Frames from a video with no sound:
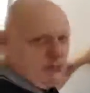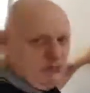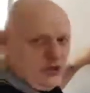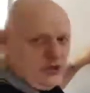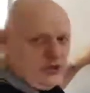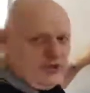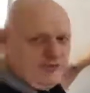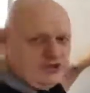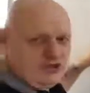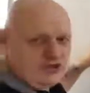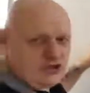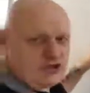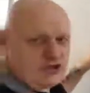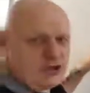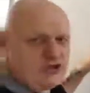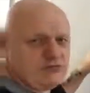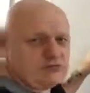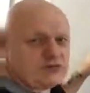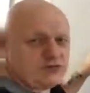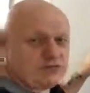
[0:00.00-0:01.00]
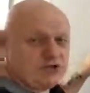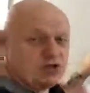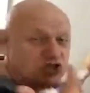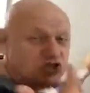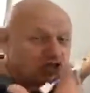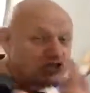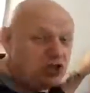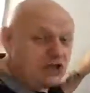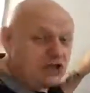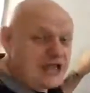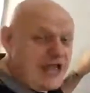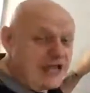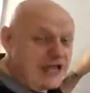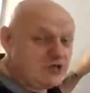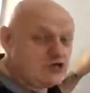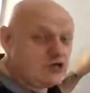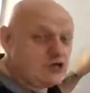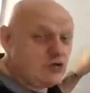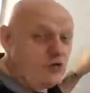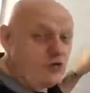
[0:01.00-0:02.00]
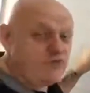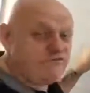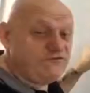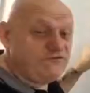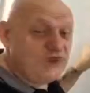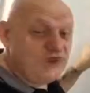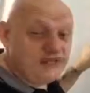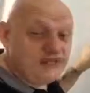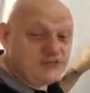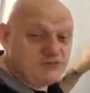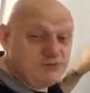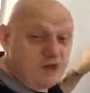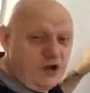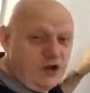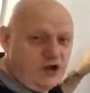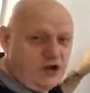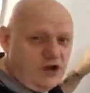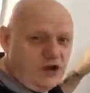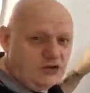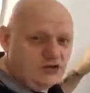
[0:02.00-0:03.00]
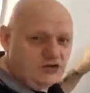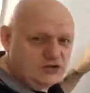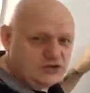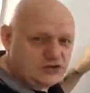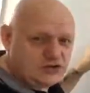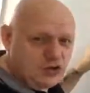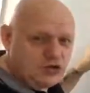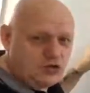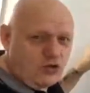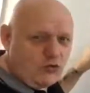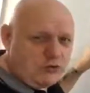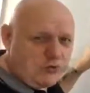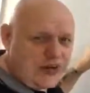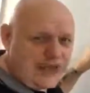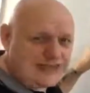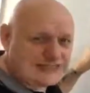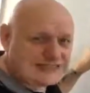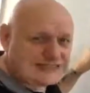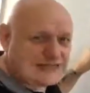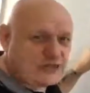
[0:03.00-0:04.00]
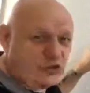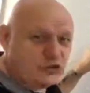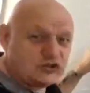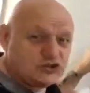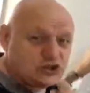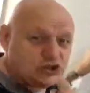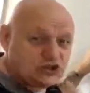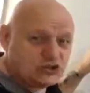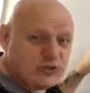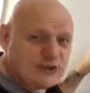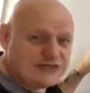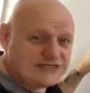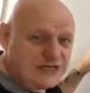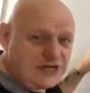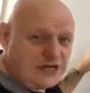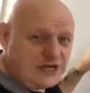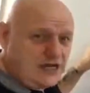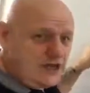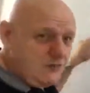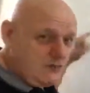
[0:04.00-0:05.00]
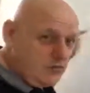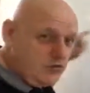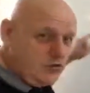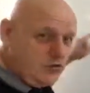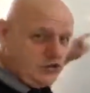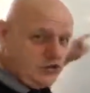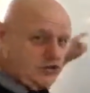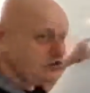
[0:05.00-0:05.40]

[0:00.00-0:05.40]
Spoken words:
groups. I'm going to show you how to do on on Google Plus, onto Twitter. We're going to do this is for